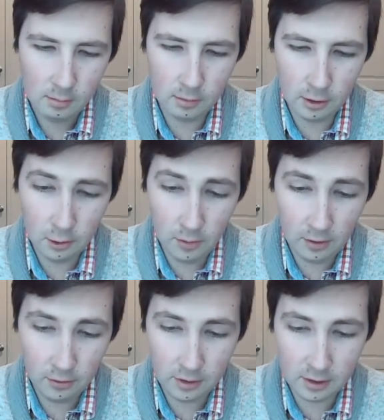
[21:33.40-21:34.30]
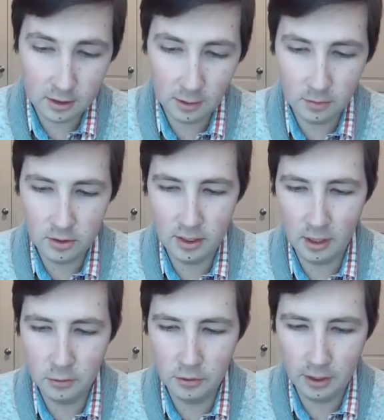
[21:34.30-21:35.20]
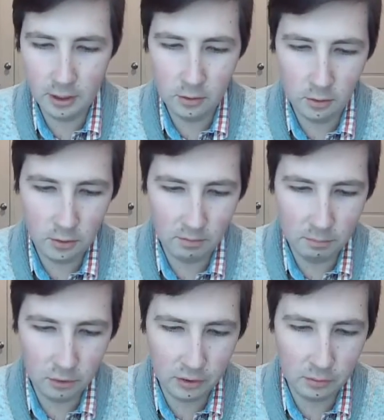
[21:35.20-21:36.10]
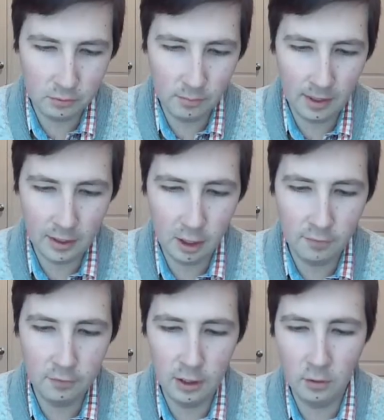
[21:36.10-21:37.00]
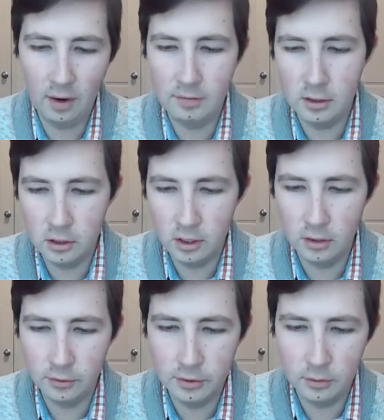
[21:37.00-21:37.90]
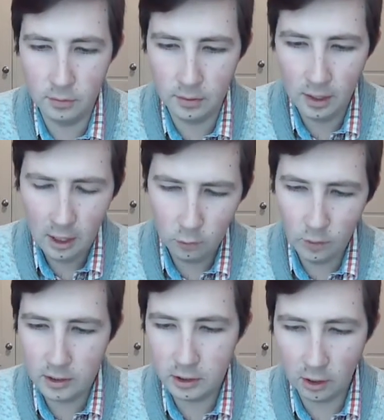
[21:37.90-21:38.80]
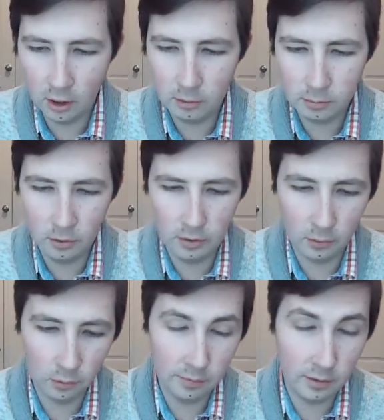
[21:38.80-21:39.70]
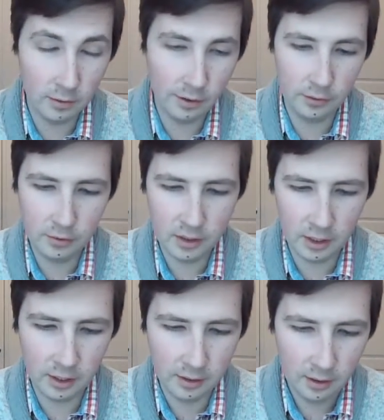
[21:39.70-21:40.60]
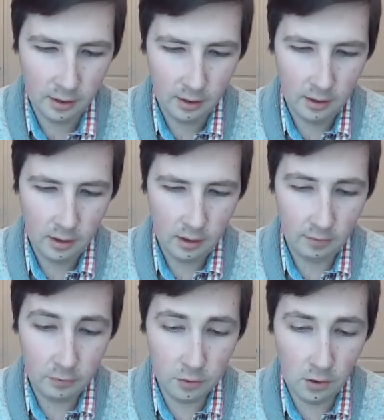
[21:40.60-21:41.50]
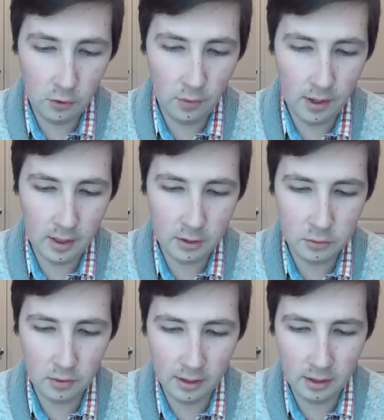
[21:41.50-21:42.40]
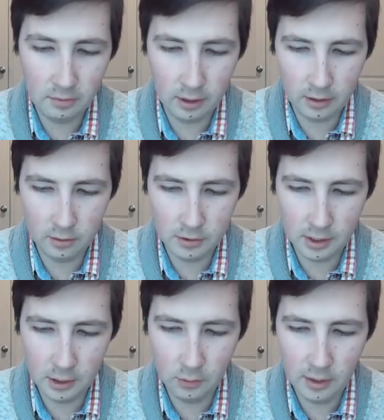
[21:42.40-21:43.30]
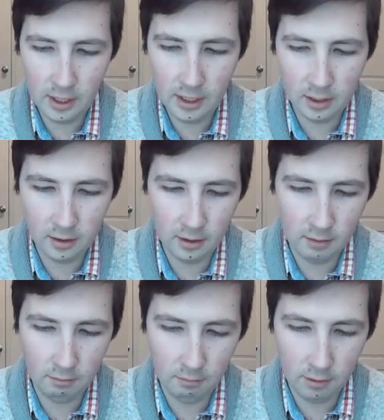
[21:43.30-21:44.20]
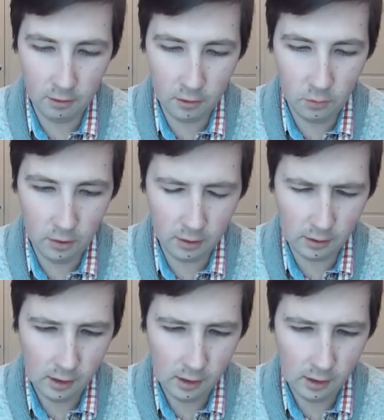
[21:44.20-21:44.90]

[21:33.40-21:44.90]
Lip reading: But who other than a stubborn scoundrel like you could have pushed through my carefully crafted shields to reach the heartbroken orphan on the other side? After Alderaan, I swore I'd never get close to anyone again, and then there you were,